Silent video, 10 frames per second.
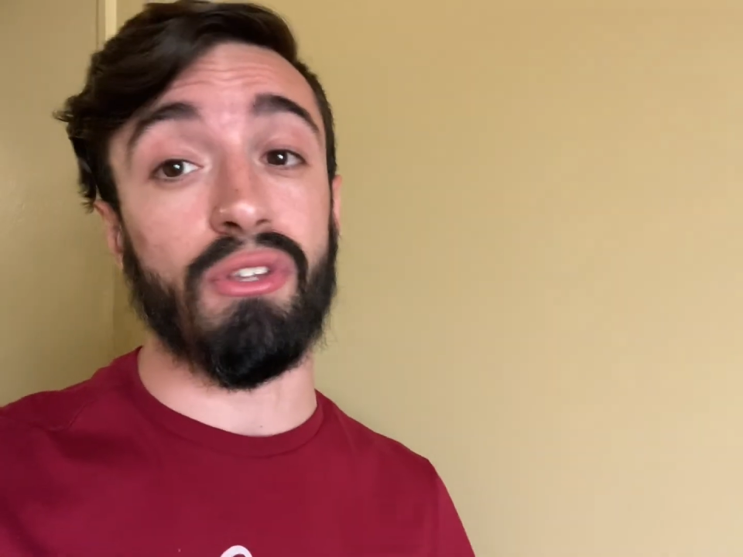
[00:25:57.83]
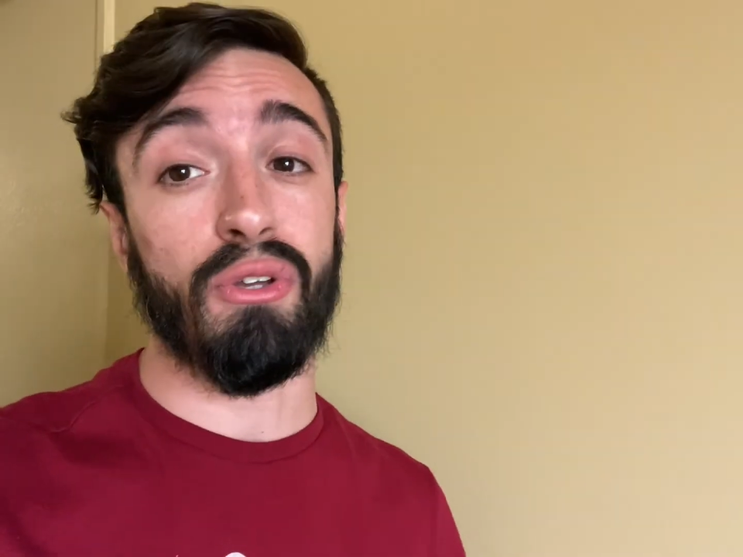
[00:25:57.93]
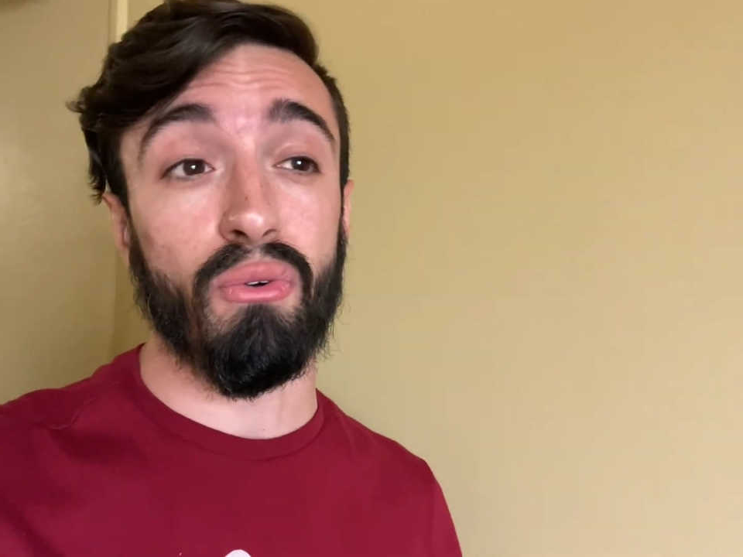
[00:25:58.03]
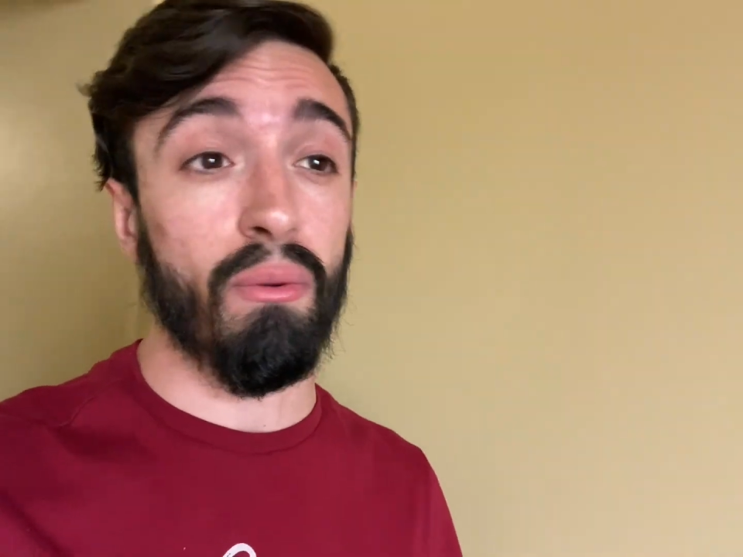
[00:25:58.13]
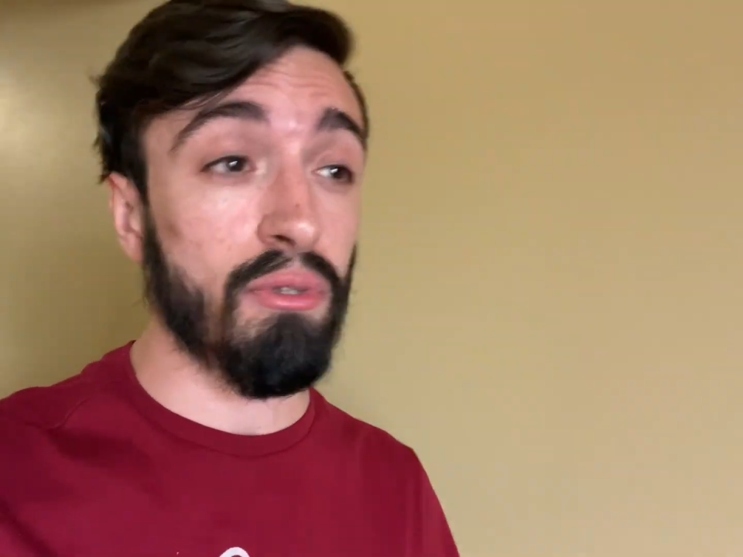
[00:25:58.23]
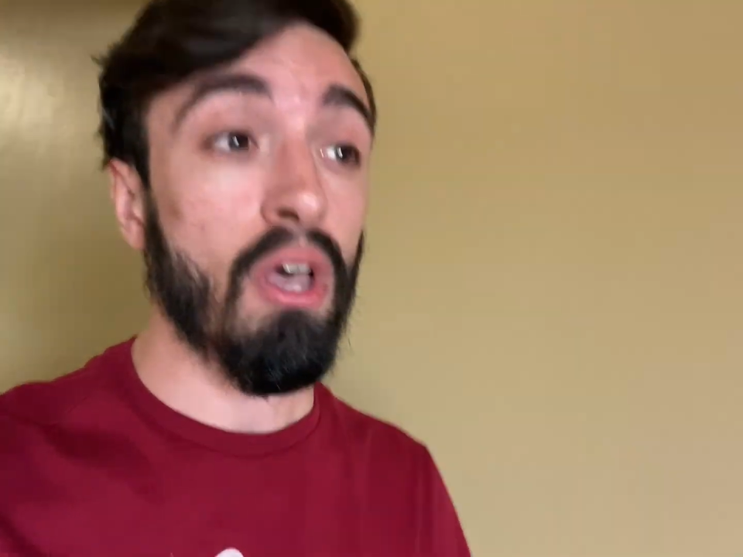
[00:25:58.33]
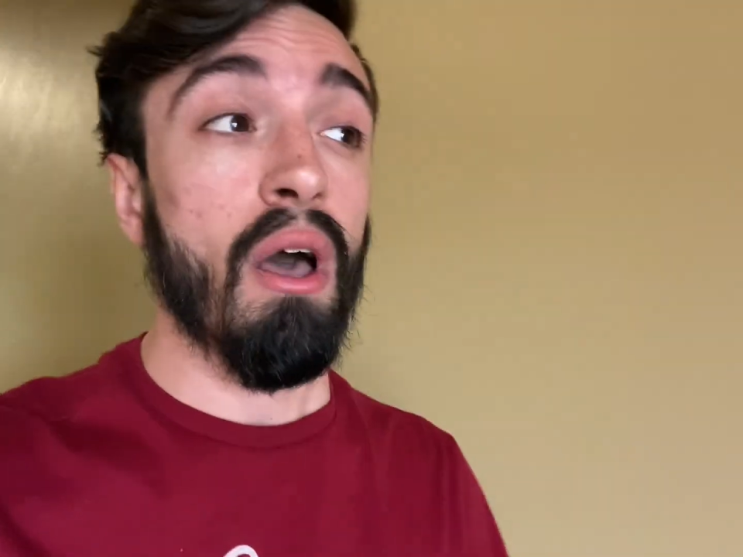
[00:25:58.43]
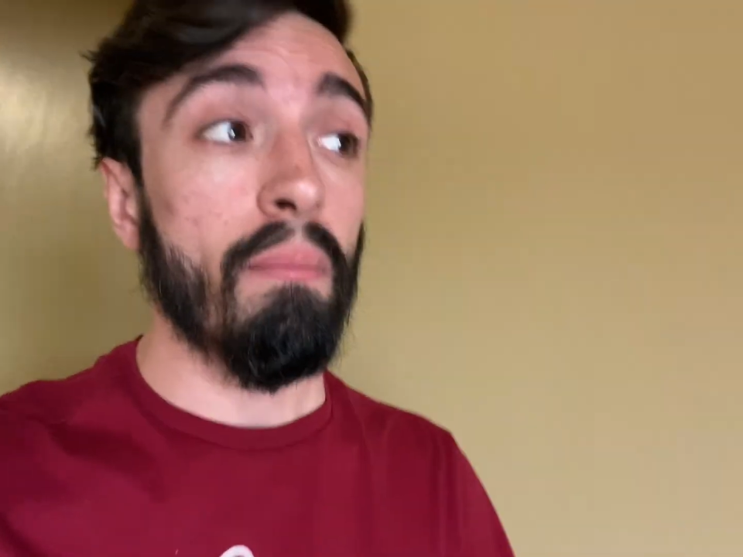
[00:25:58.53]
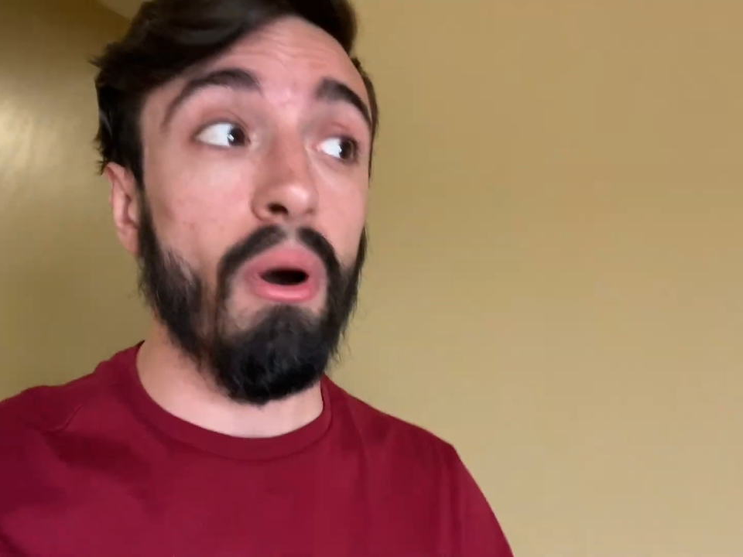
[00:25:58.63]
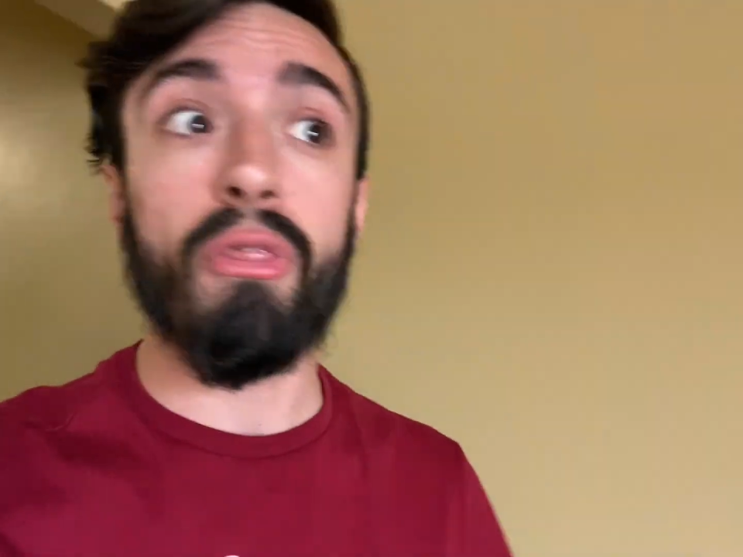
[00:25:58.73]
two rooms,
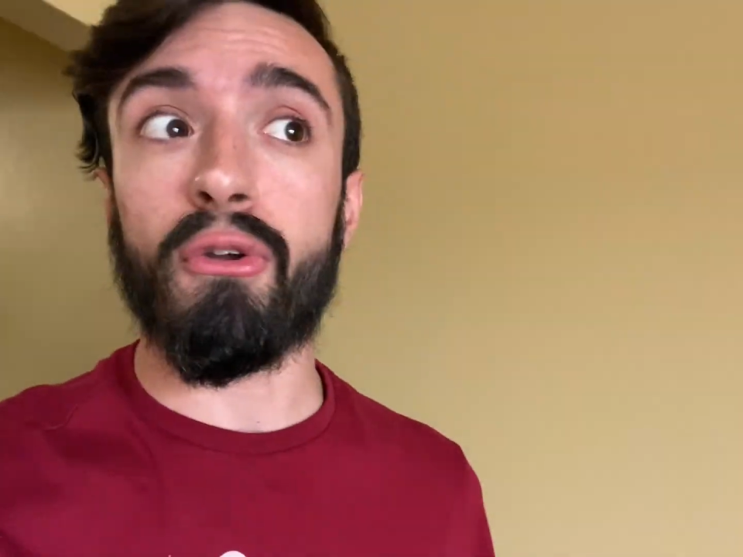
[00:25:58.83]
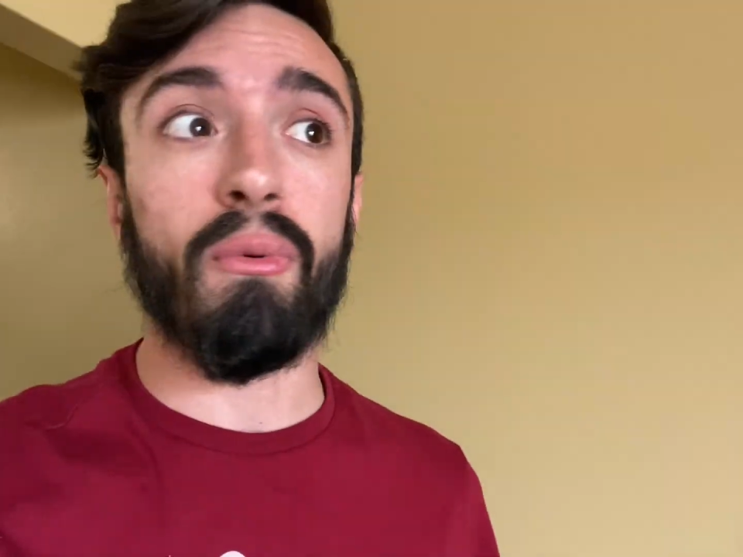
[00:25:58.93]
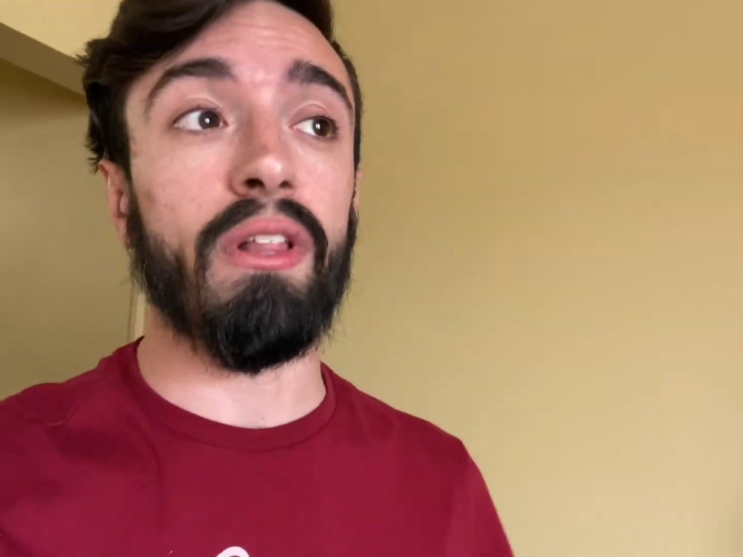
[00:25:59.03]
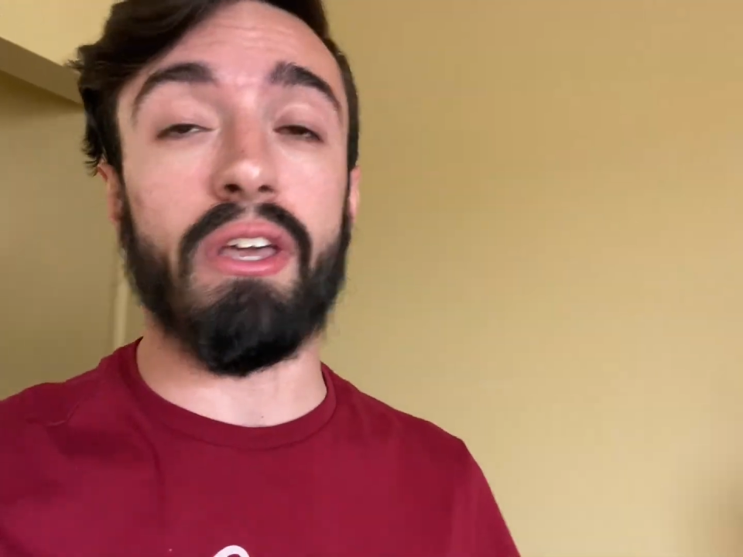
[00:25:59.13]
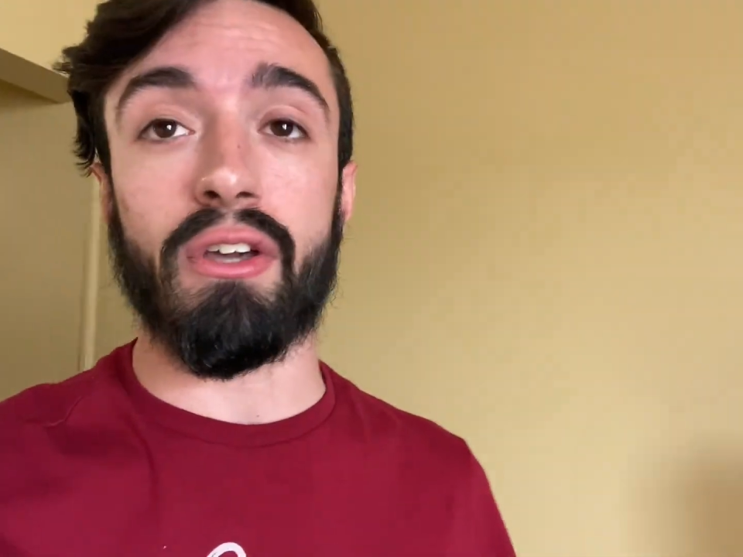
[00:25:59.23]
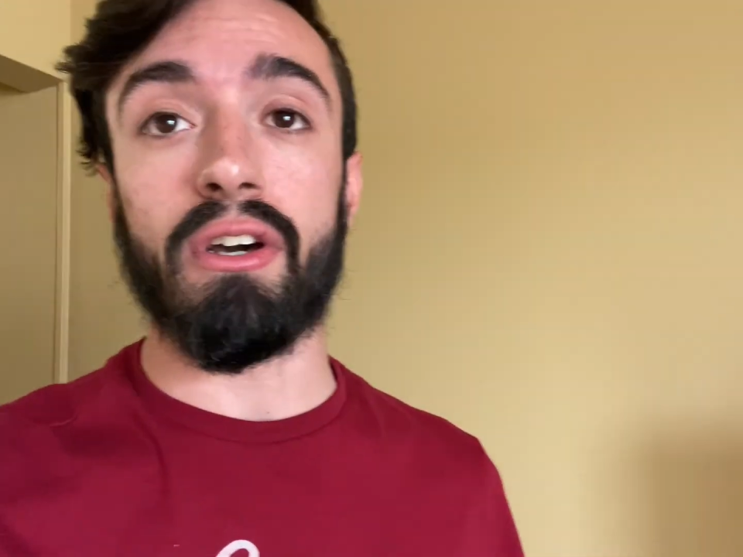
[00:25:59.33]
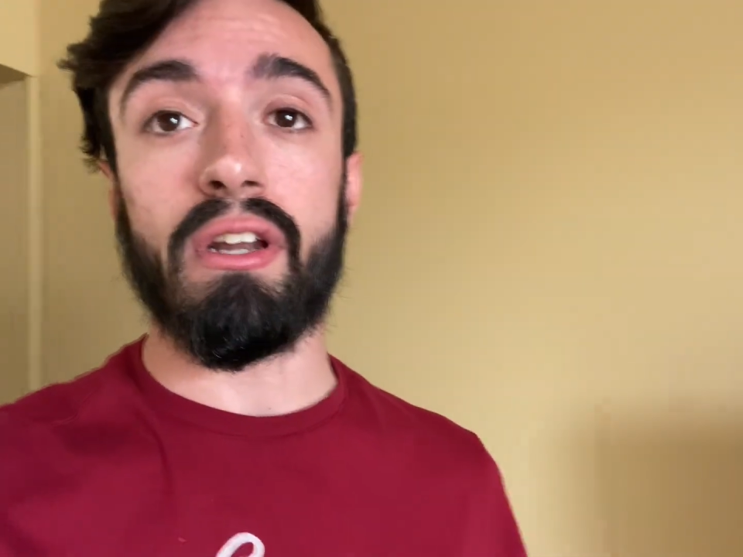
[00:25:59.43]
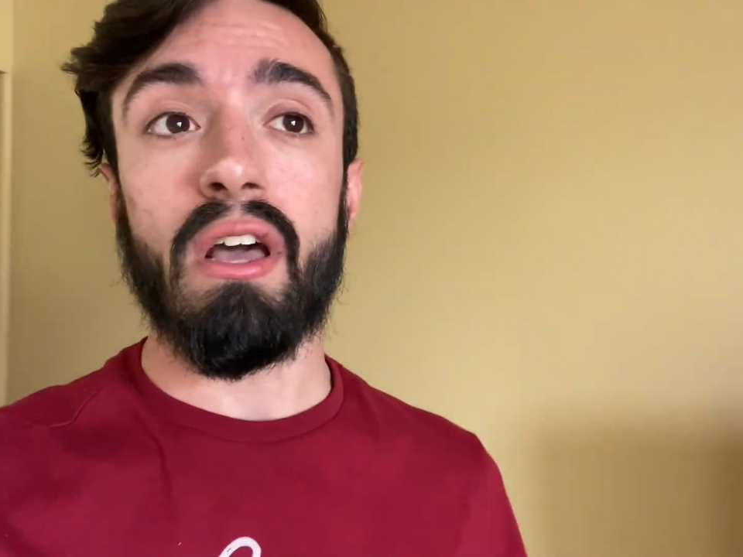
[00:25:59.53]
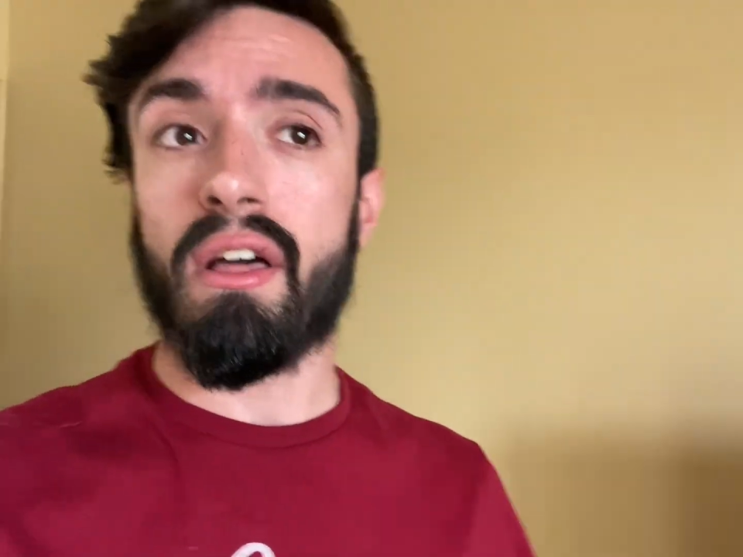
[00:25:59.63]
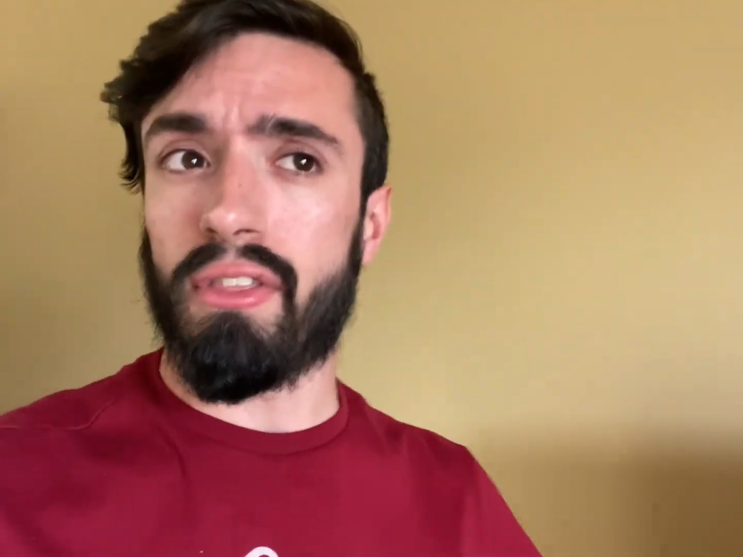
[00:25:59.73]
both are really good.